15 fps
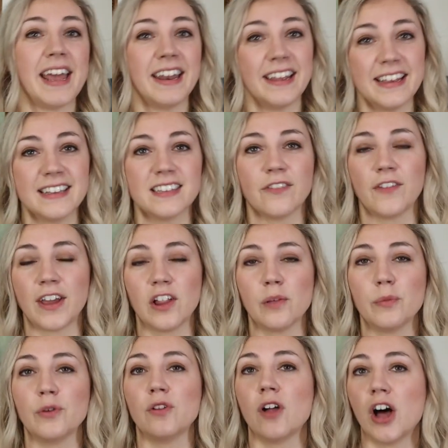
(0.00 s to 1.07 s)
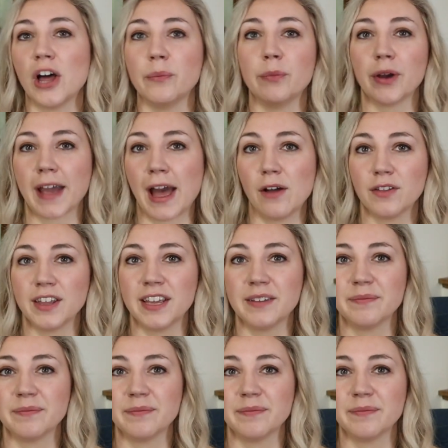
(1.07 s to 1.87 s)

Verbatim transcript: and it is available on Book Outlet.